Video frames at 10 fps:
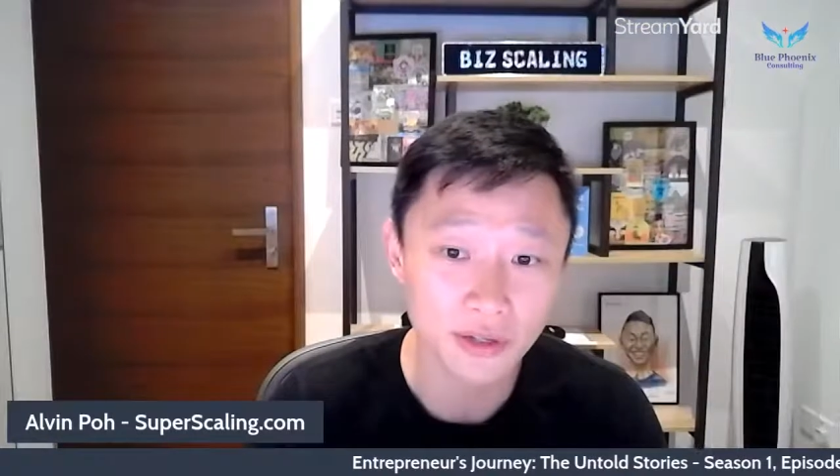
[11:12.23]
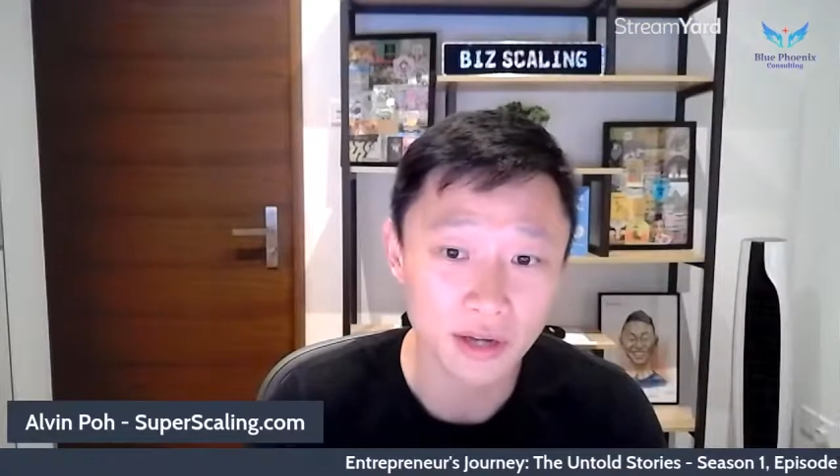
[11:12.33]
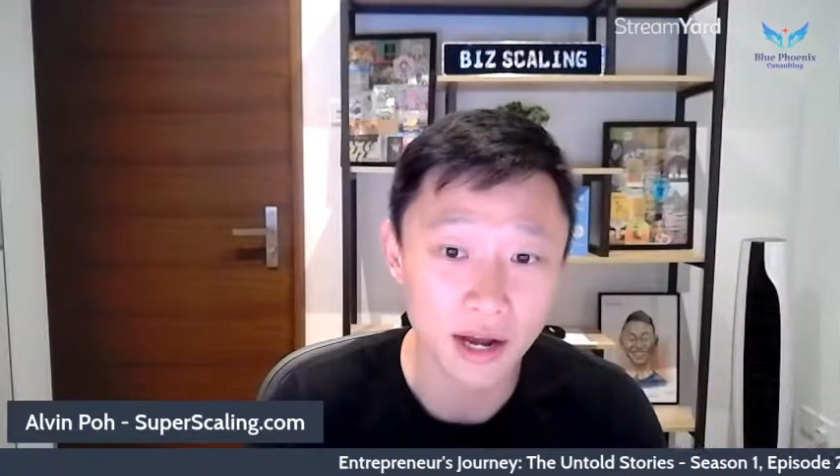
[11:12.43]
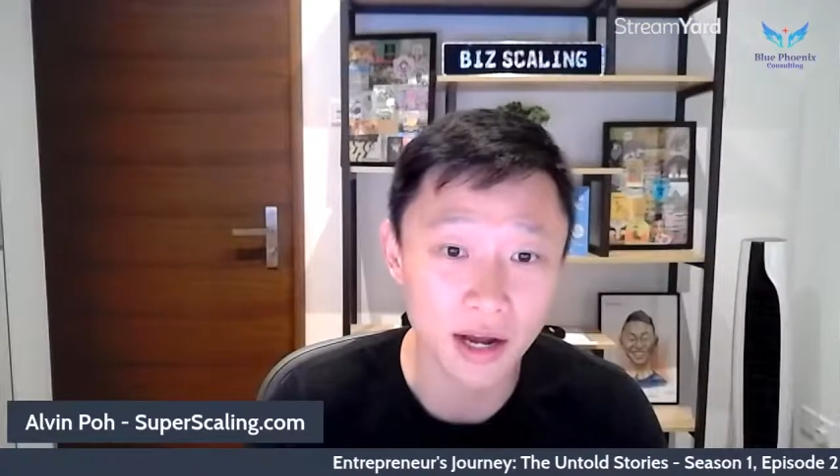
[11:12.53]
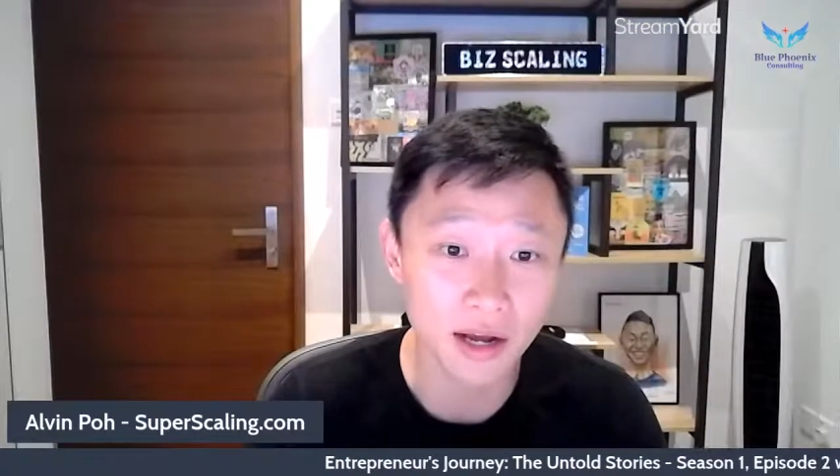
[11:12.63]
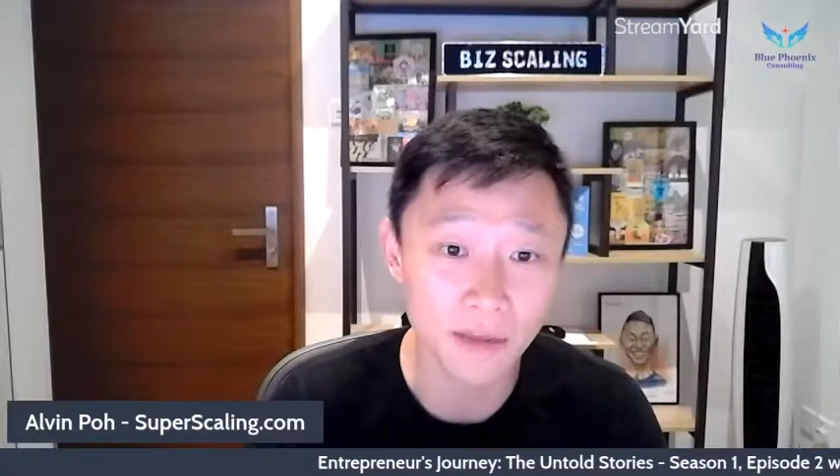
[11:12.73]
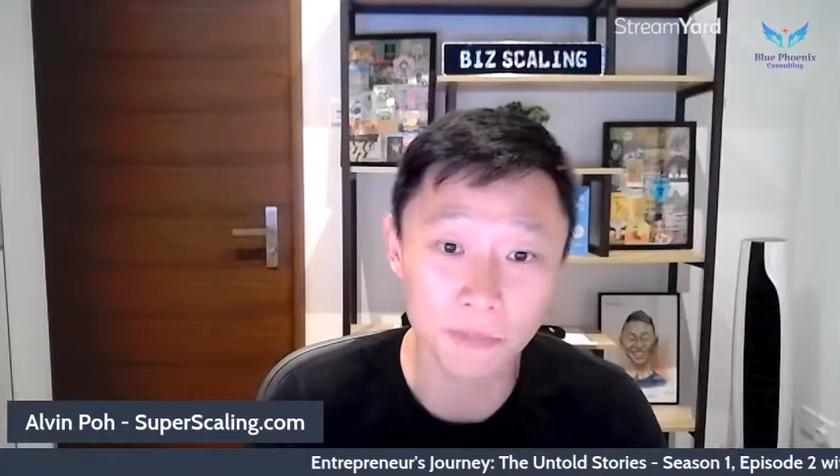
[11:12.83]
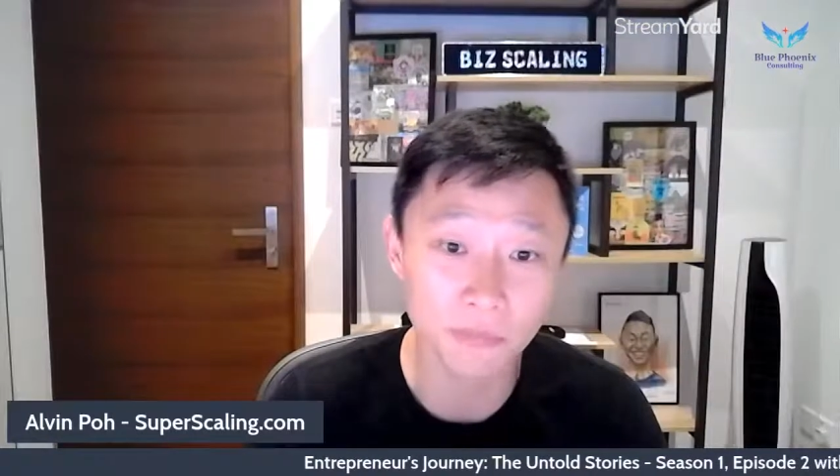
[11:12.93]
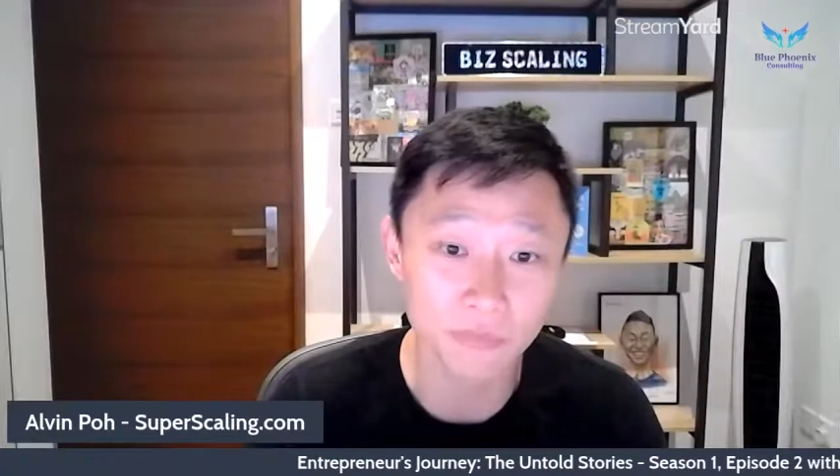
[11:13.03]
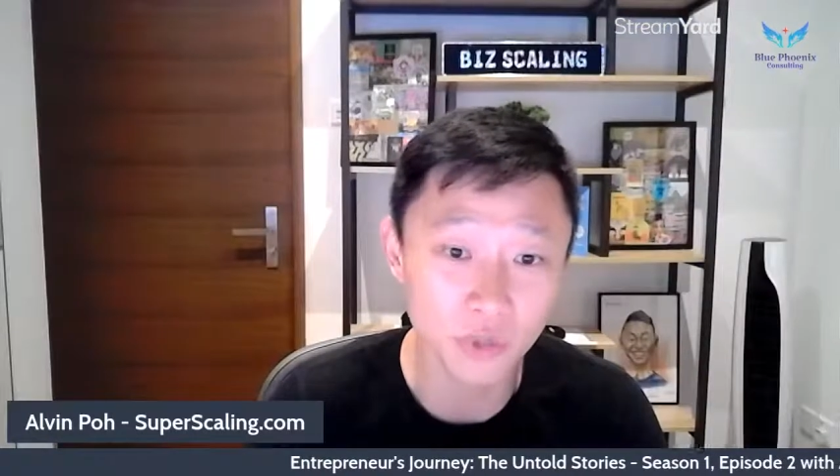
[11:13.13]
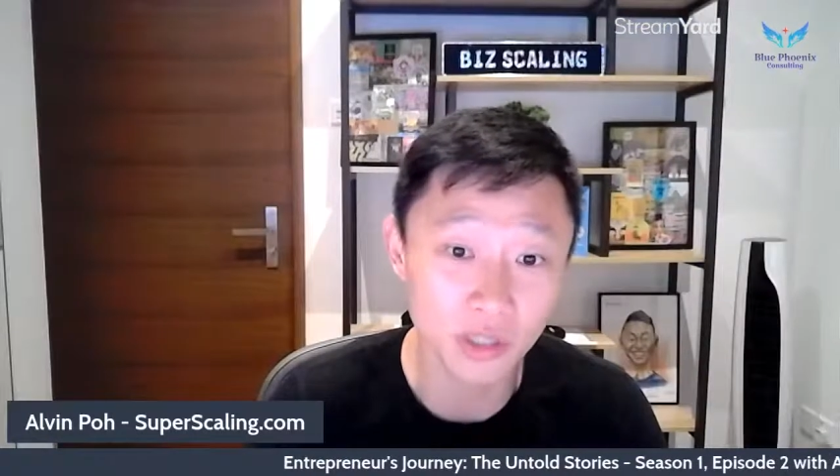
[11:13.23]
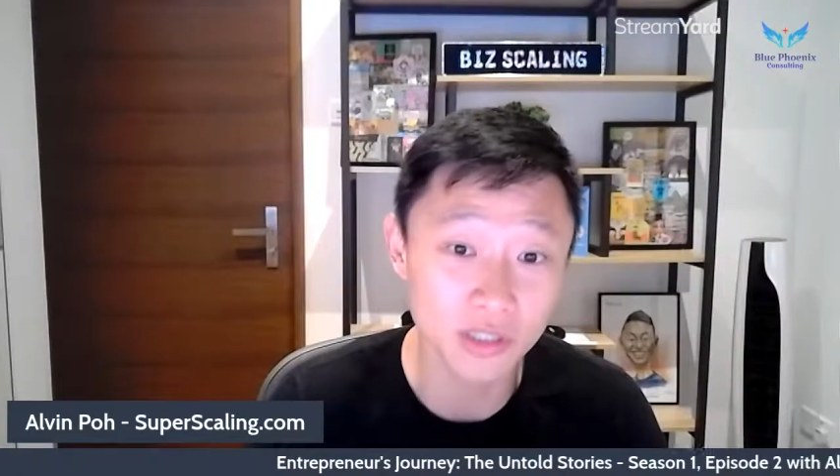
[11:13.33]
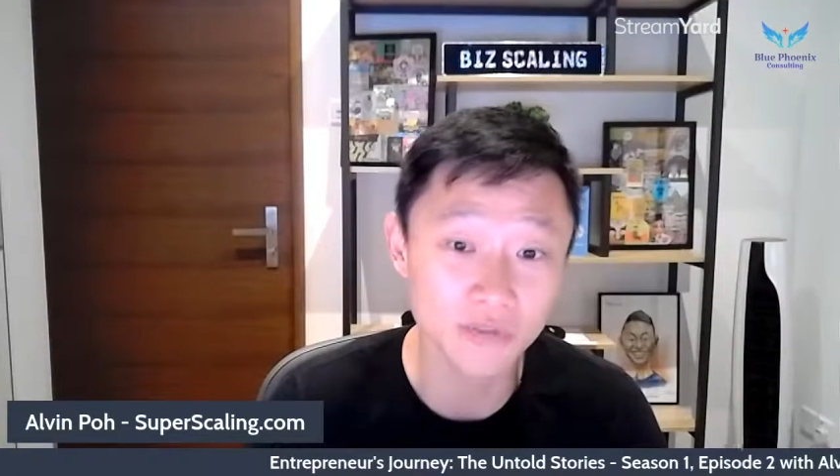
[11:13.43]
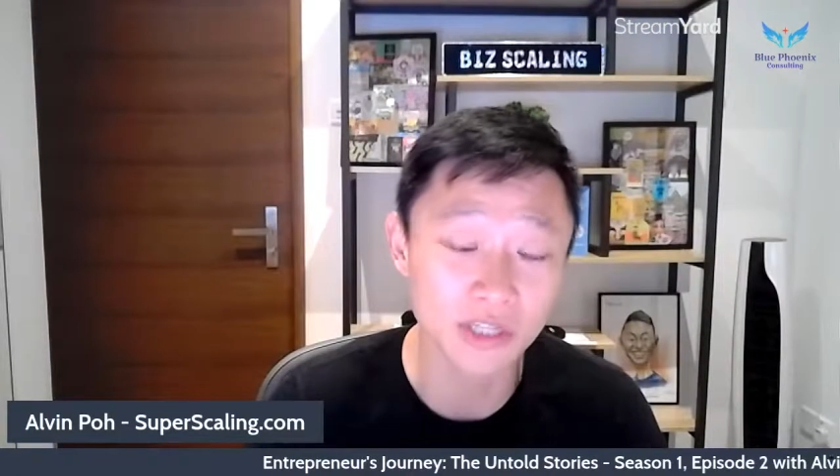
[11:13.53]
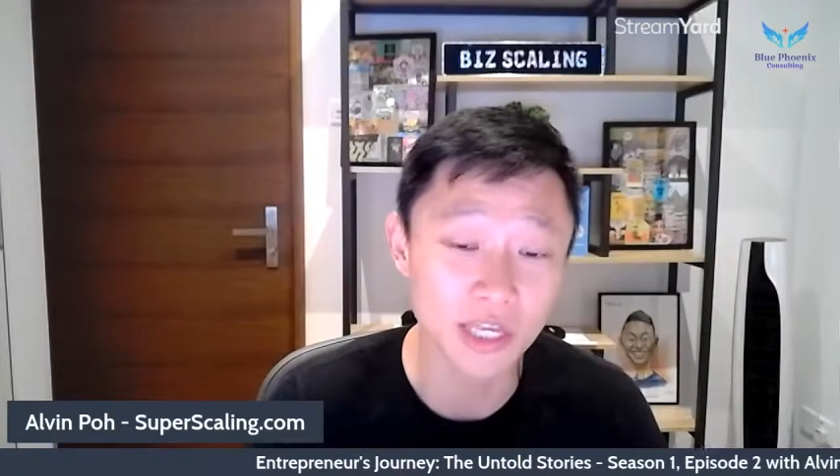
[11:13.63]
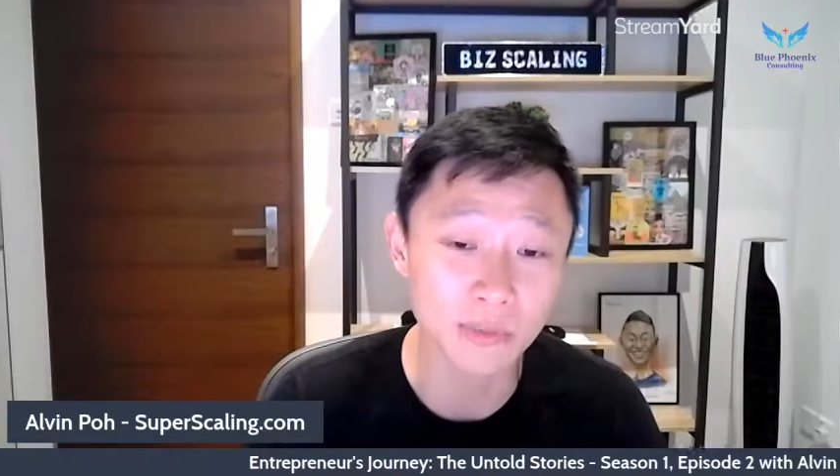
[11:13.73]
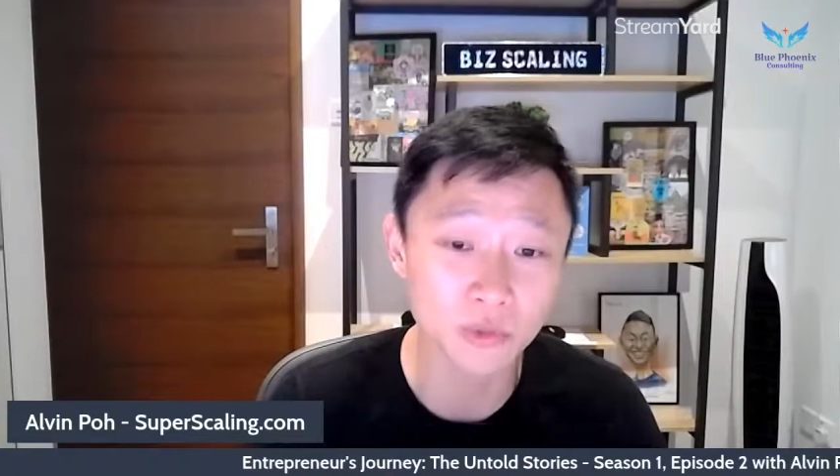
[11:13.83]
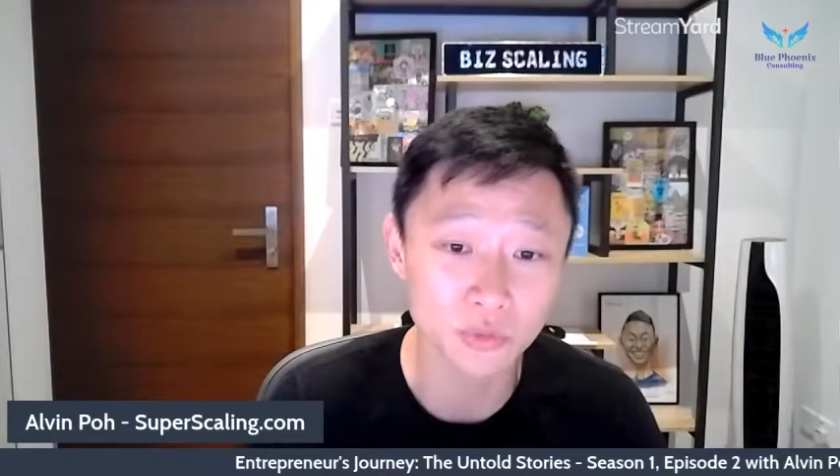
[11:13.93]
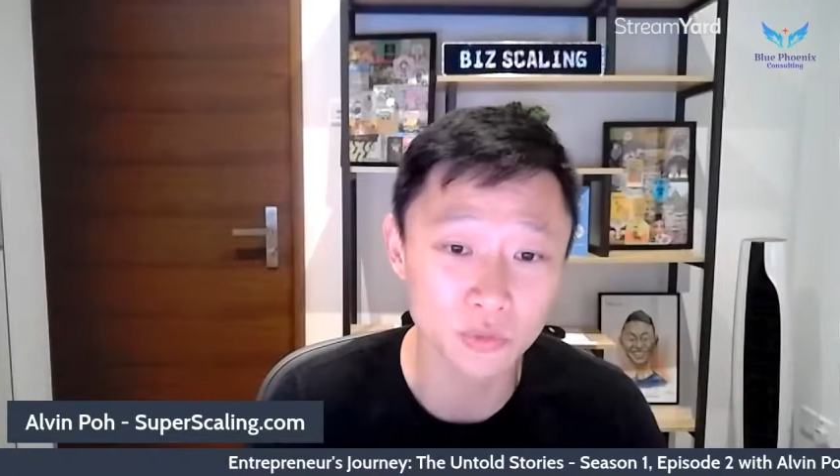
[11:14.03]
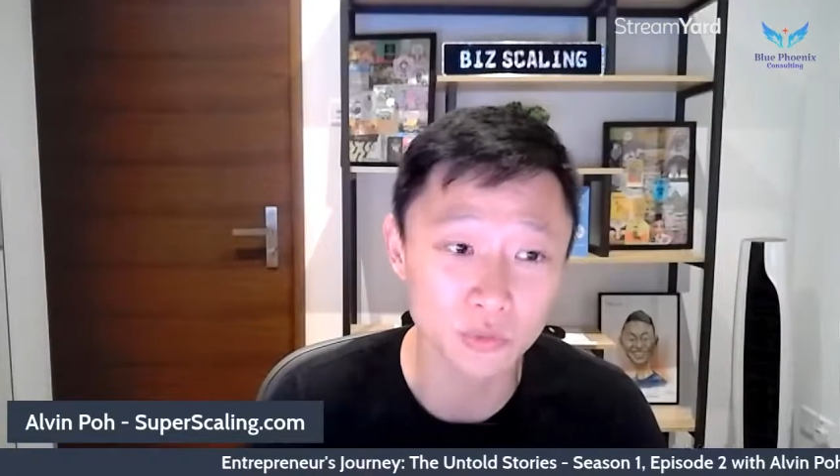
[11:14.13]
not even
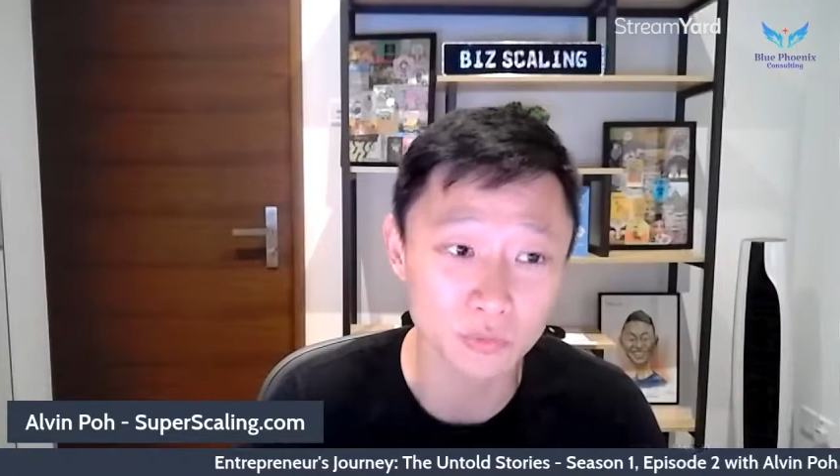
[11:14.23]
able to